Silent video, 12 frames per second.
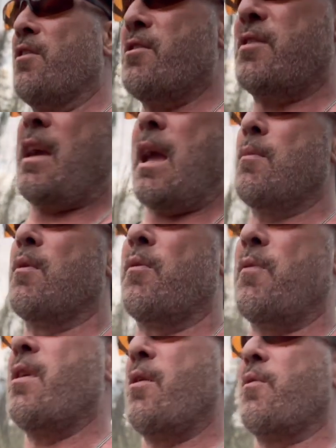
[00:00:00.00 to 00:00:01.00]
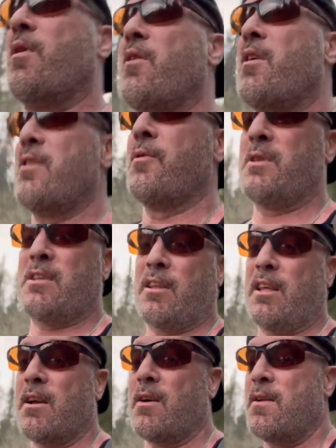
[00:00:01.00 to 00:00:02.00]
this cable. where were it was
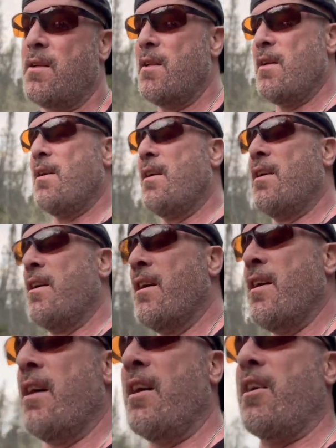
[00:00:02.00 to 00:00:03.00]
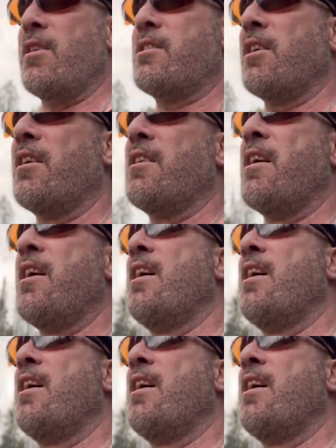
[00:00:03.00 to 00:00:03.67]
illegal. And all of a sudden, there's